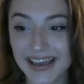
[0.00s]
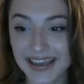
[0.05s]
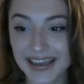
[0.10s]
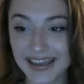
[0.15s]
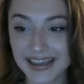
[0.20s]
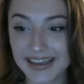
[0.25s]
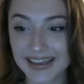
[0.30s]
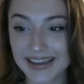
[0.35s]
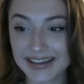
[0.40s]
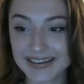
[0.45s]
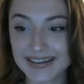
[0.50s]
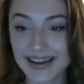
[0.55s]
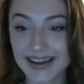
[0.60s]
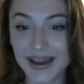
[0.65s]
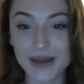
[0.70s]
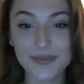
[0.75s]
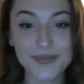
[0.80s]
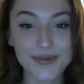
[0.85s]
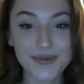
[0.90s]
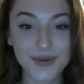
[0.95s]
And
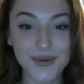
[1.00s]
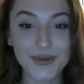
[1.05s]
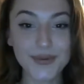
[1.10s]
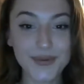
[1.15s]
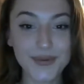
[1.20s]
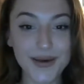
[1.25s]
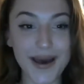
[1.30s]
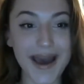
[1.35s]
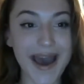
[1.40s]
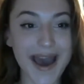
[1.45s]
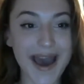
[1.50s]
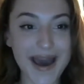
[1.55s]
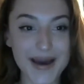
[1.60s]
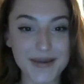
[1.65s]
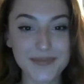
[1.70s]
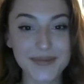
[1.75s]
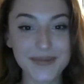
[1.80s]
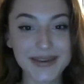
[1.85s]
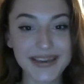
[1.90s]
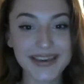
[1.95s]
I'm so
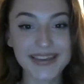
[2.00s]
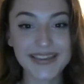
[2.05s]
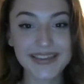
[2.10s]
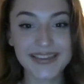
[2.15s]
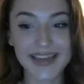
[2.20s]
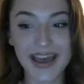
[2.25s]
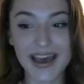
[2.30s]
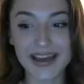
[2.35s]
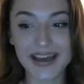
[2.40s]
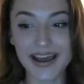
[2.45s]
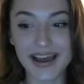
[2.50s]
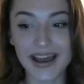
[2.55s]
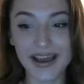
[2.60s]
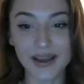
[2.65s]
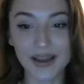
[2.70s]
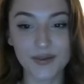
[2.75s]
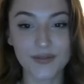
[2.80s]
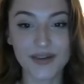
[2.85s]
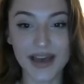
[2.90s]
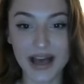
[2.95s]
happy that
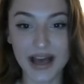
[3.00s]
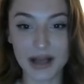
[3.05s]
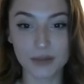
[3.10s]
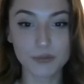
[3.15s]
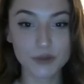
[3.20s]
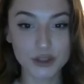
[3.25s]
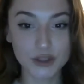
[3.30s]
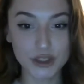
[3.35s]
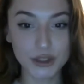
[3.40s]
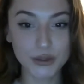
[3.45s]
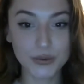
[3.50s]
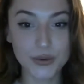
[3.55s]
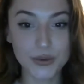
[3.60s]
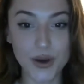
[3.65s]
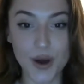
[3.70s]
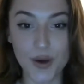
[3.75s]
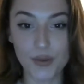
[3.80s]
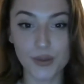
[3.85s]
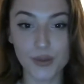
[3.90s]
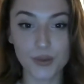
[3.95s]
I've helped you
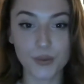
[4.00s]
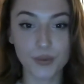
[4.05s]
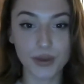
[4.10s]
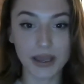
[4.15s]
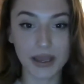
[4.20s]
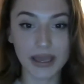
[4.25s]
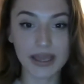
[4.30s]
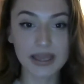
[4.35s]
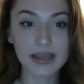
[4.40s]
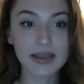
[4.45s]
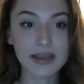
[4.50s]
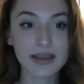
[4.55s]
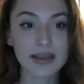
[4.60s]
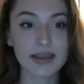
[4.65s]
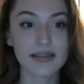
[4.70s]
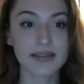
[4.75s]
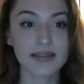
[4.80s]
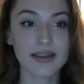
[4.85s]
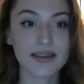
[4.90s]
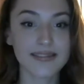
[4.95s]
on the way.
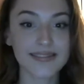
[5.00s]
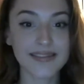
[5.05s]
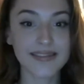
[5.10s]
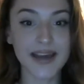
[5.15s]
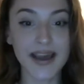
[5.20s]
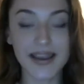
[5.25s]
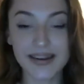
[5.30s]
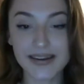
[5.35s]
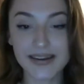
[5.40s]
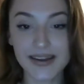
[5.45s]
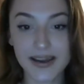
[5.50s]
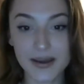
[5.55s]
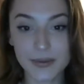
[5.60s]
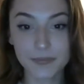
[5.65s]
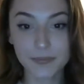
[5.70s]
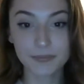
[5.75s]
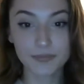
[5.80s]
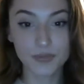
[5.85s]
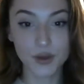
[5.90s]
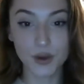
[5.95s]
That is kind
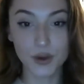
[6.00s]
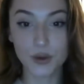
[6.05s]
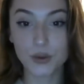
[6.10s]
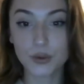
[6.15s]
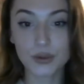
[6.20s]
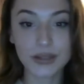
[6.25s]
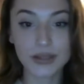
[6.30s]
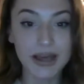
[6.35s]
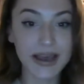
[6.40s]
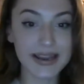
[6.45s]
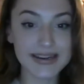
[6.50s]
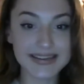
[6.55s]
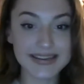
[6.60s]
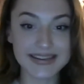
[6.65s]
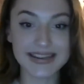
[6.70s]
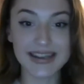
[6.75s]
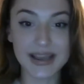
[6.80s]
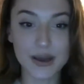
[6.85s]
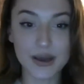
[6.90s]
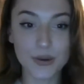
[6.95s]
of the whole
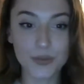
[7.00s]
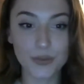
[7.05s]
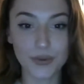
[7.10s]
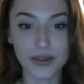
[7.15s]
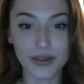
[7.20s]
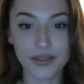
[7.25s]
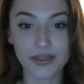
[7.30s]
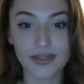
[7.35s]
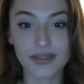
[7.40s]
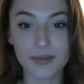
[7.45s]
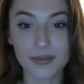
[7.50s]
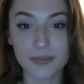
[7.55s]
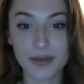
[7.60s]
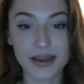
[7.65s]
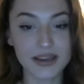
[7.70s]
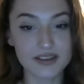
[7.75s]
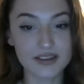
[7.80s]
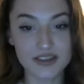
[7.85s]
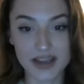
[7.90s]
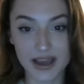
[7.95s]
idea with
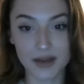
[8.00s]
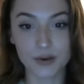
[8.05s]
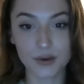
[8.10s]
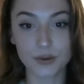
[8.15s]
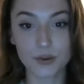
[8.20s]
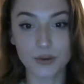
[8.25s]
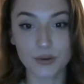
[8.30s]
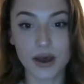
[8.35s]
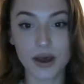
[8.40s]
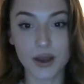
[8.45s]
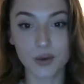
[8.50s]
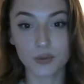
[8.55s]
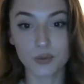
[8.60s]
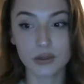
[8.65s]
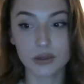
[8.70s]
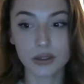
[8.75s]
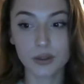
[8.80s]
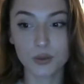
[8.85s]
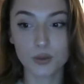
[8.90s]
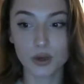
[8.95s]
my channel. I
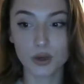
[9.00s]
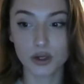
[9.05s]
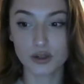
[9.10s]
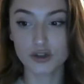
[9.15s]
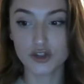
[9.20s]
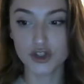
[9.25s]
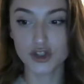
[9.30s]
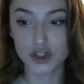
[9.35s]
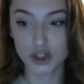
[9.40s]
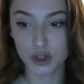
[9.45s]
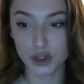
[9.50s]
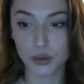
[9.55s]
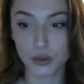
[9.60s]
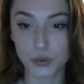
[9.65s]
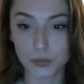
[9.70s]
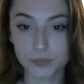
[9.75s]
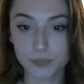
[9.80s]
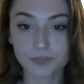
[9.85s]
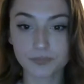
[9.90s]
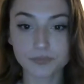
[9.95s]
really want
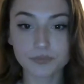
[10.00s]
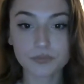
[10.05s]
to